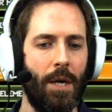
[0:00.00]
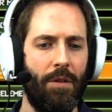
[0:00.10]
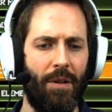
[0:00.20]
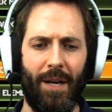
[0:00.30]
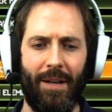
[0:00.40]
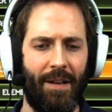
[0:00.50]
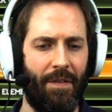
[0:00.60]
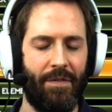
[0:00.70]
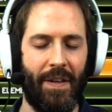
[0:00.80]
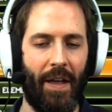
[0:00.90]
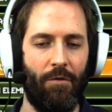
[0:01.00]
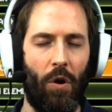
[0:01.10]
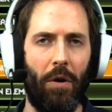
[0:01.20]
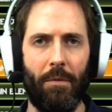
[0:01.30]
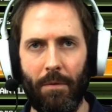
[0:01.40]
if I've said that
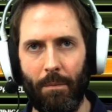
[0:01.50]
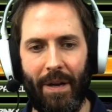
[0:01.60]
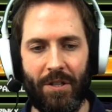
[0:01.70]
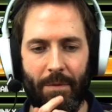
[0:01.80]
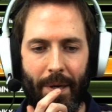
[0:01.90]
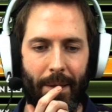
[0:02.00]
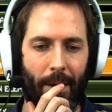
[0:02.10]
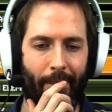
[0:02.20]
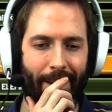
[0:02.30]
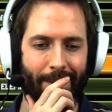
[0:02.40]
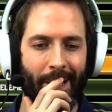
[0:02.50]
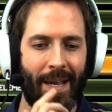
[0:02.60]
wrong, message me in the comments,